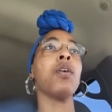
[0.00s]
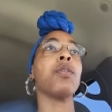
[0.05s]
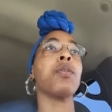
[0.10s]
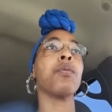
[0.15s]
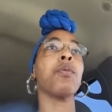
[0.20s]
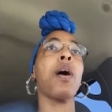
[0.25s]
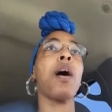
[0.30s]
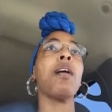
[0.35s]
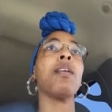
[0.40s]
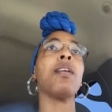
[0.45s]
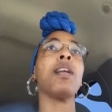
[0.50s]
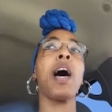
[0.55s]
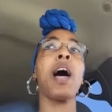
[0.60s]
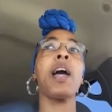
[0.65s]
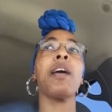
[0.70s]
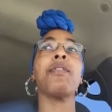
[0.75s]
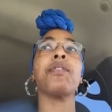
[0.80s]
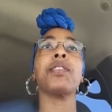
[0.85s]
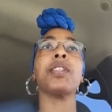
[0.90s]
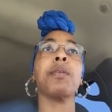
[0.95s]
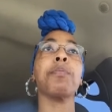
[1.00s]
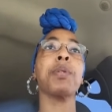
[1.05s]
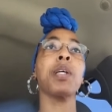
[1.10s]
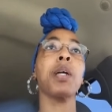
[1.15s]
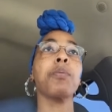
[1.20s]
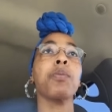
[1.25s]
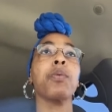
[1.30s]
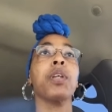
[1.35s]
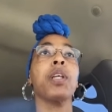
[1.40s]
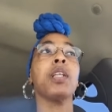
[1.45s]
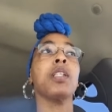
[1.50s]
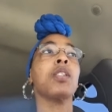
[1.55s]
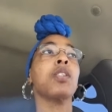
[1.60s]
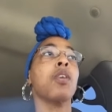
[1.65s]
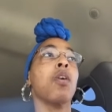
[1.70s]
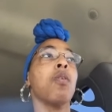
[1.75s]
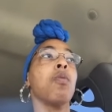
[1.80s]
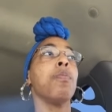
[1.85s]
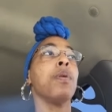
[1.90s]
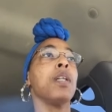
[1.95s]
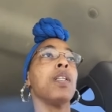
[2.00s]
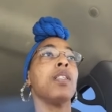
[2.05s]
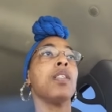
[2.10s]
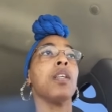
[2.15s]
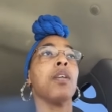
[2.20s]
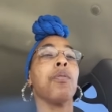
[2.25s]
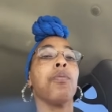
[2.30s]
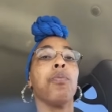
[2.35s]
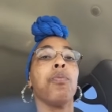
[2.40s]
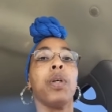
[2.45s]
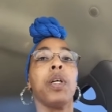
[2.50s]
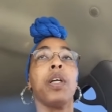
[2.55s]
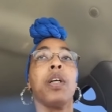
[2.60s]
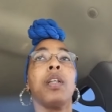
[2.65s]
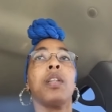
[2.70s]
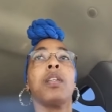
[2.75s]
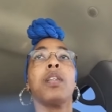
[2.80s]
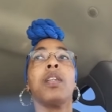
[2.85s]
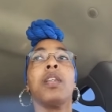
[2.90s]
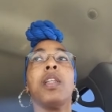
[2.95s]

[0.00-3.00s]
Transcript: Throughout life, sometimes we get so busy with